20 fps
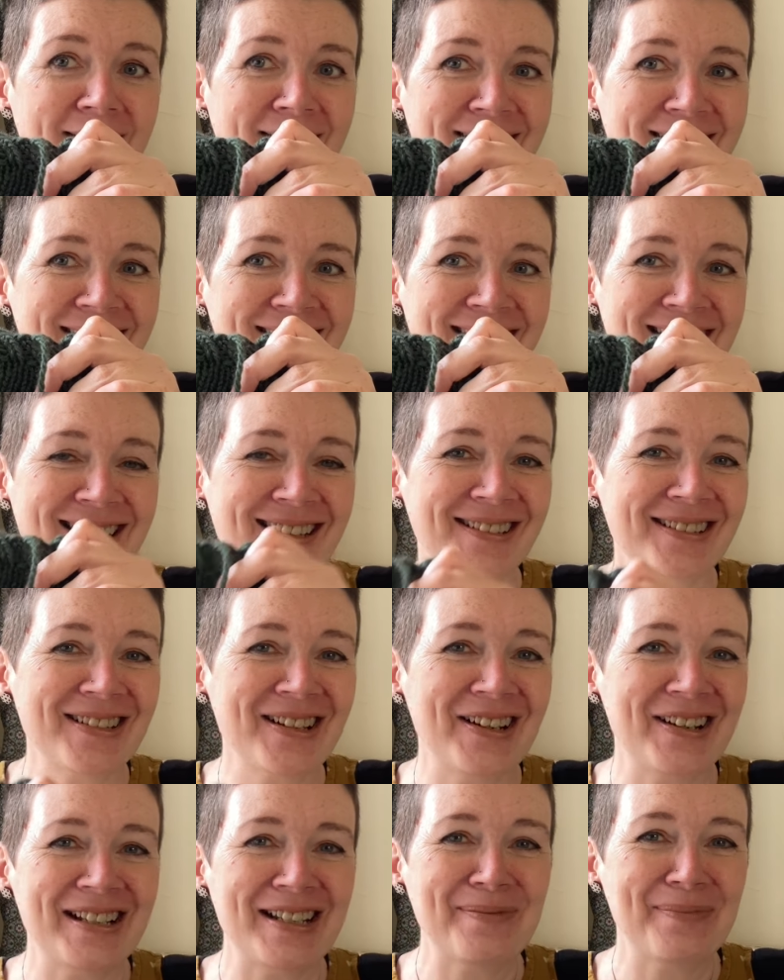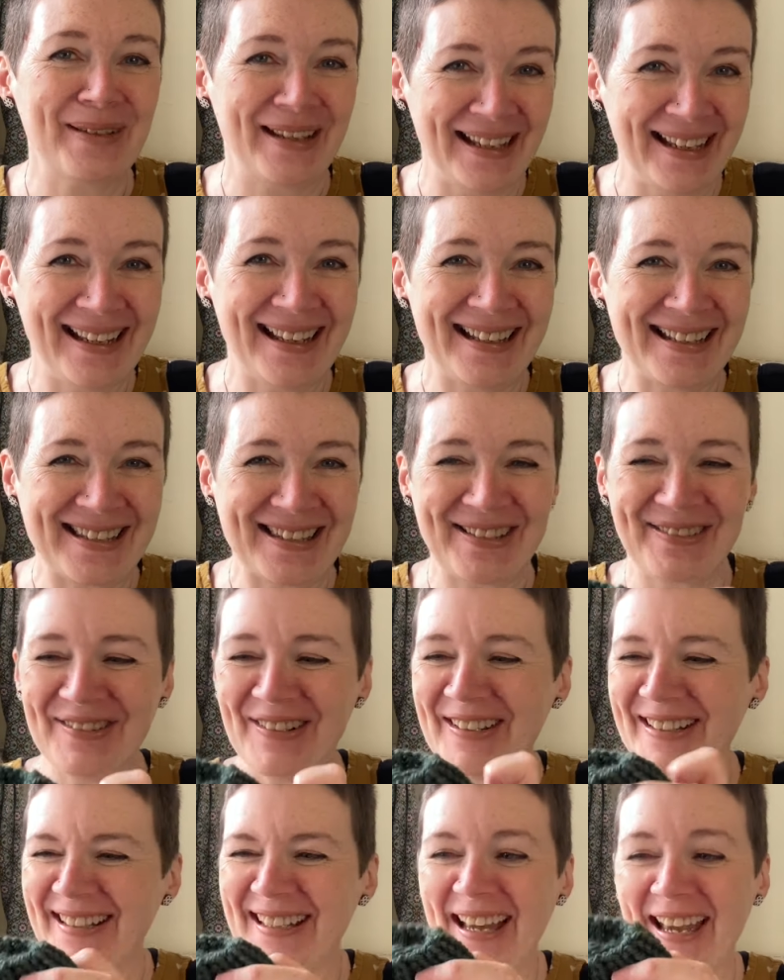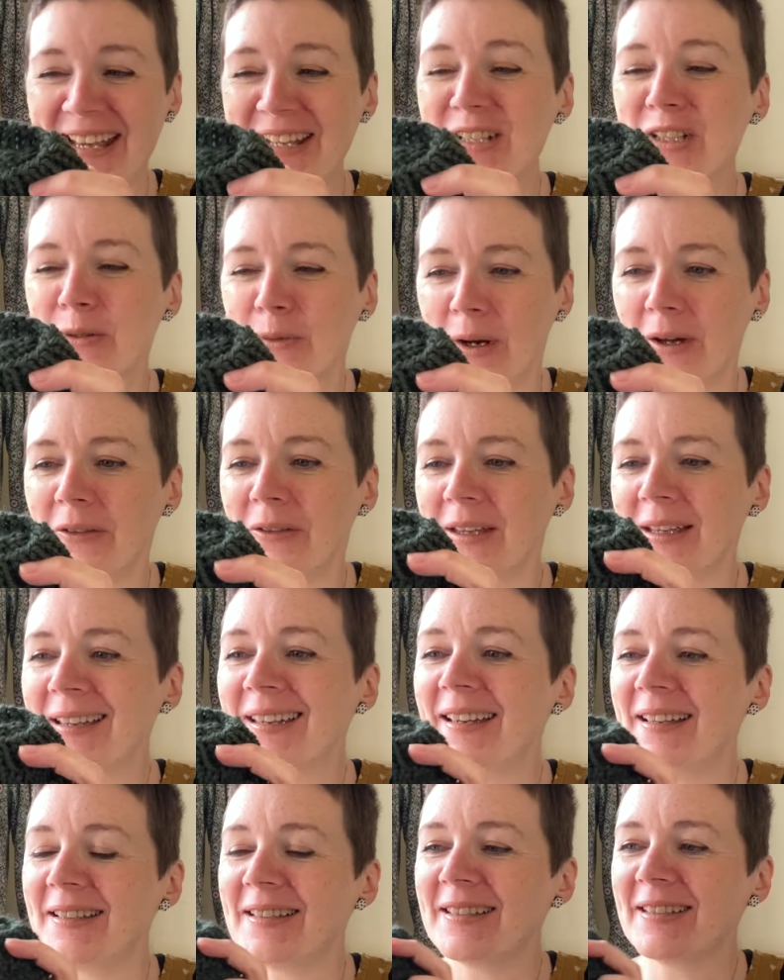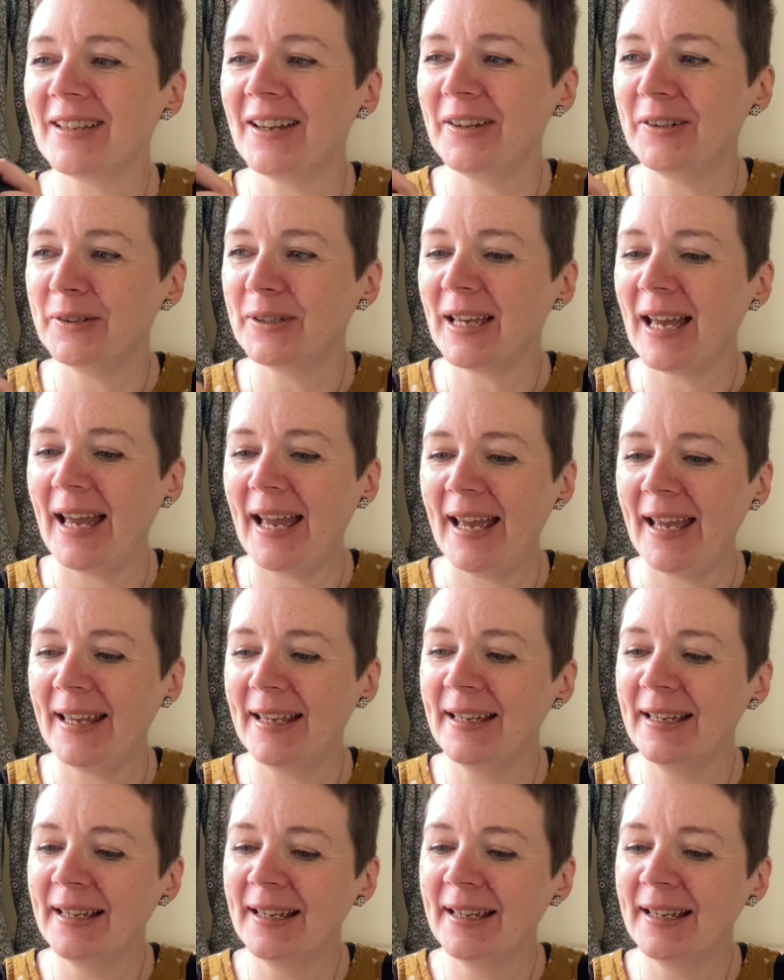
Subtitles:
a little tiny bit it's the right gauge, so I think it's okay.